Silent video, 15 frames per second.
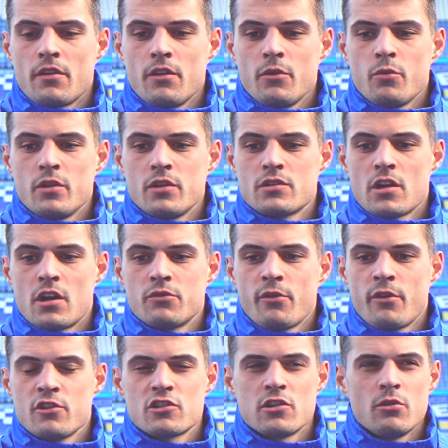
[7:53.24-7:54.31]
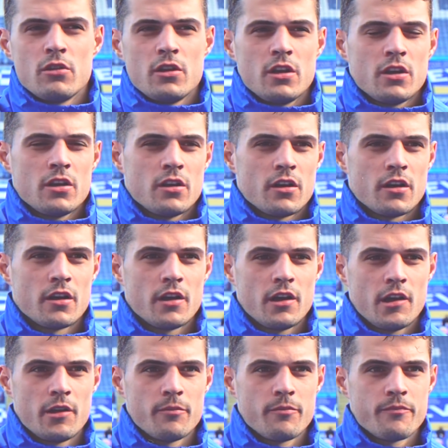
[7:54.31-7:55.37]
He was really close to joining
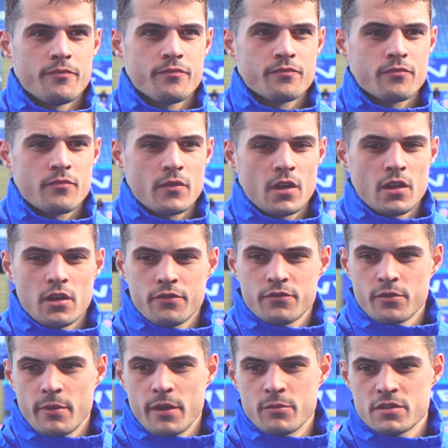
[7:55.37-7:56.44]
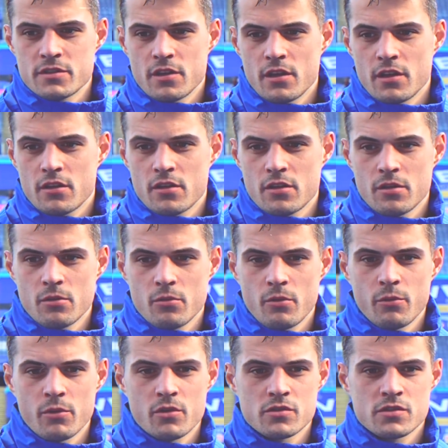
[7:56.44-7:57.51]
Roma, extremely close. The
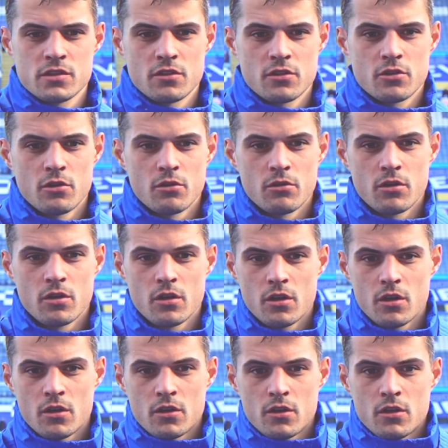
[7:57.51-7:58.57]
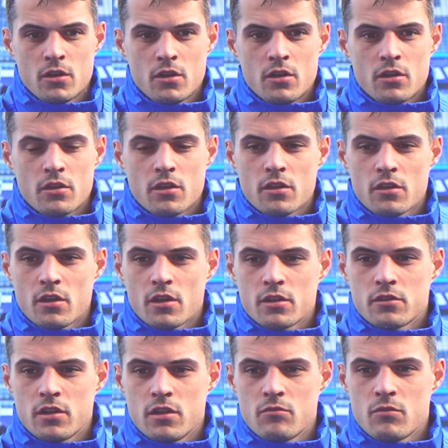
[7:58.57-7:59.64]
two clubs couldn't agree on the
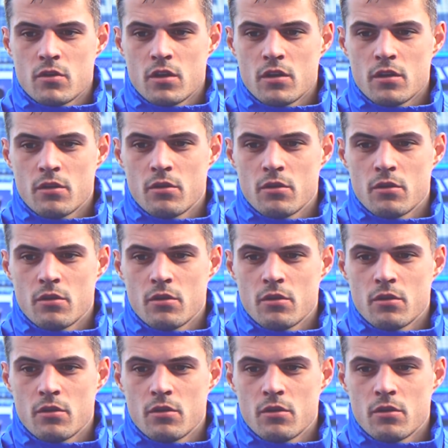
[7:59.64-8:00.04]
final fee, but